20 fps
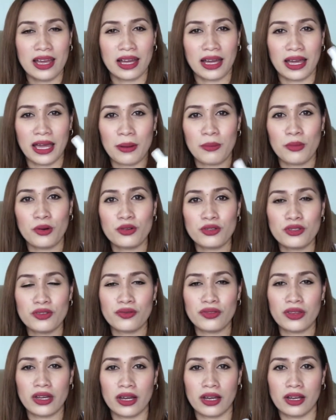Kaya most
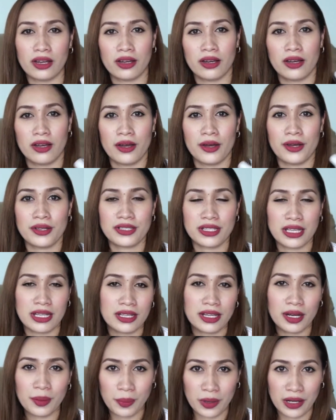of the
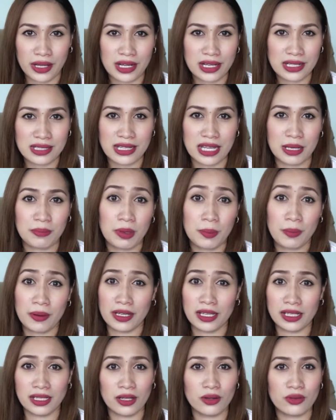skincare products na
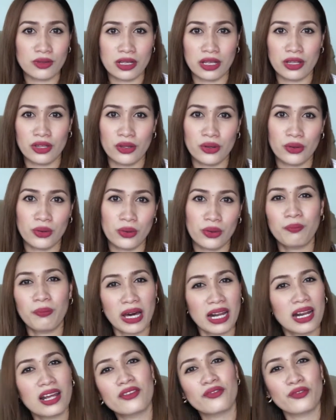ipapakita ko sa inyo
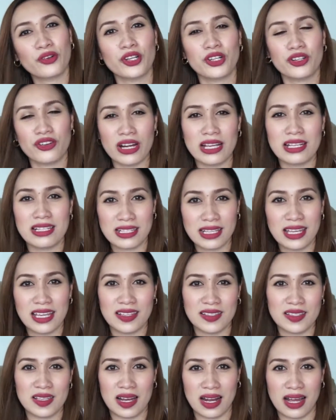para for dry
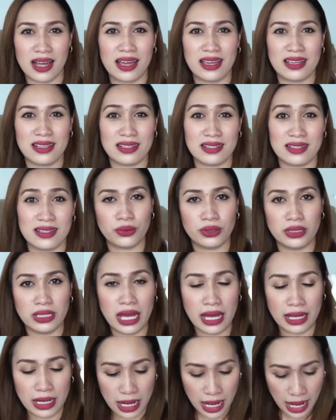skin sila, guys.
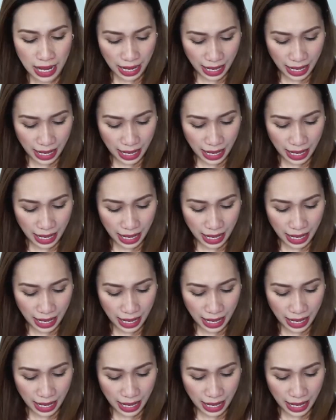Yan.